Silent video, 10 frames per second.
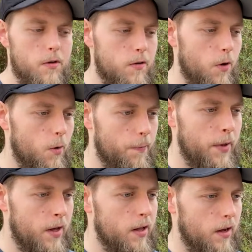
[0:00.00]
So
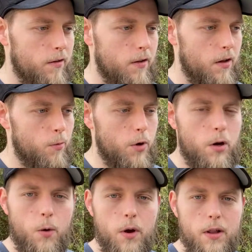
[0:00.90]
like I said, we're
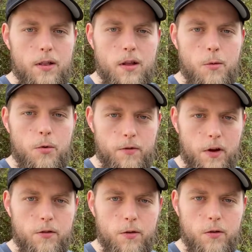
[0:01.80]
gonna go ahead and let the
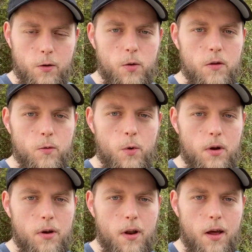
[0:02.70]
professionals do this
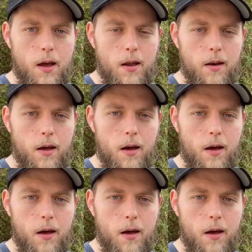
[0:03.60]
one, and